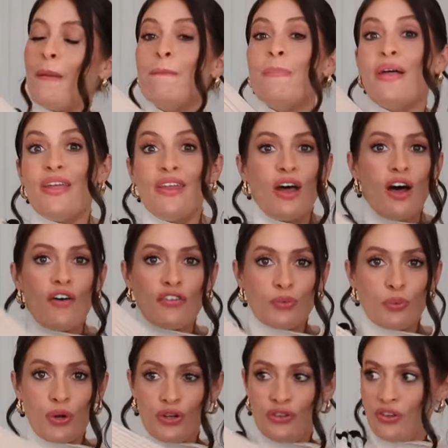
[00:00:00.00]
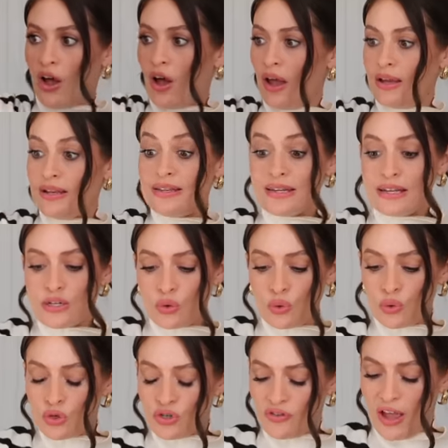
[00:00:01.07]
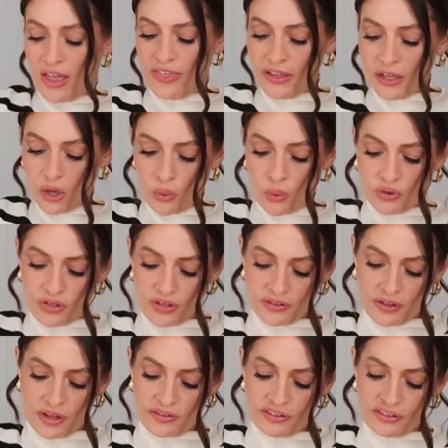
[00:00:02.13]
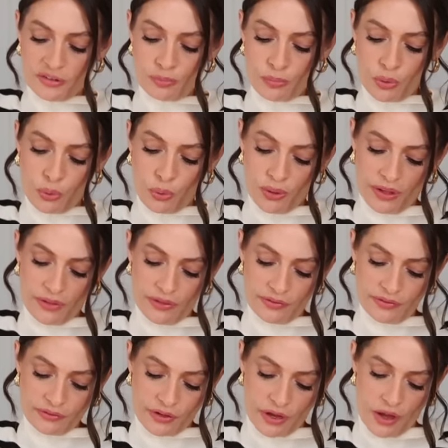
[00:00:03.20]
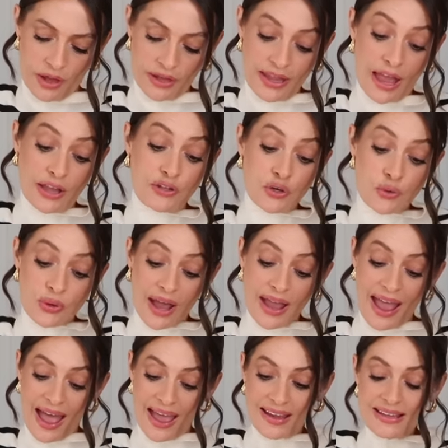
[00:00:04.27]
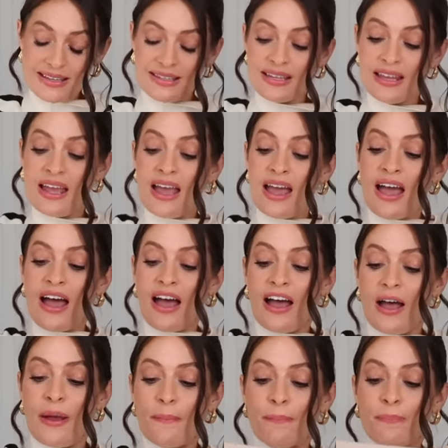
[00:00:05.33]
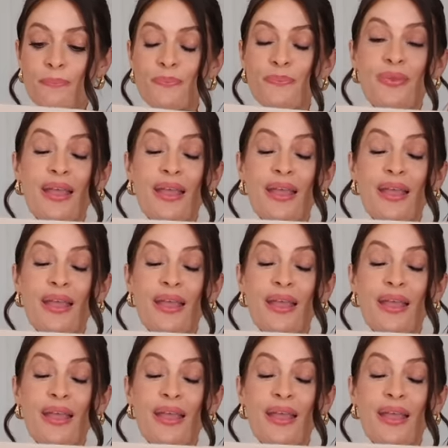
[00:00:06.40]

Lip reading: But then afterwards, I did order it. I think I ordered a size small in the skirt. Yeah, a UK 8.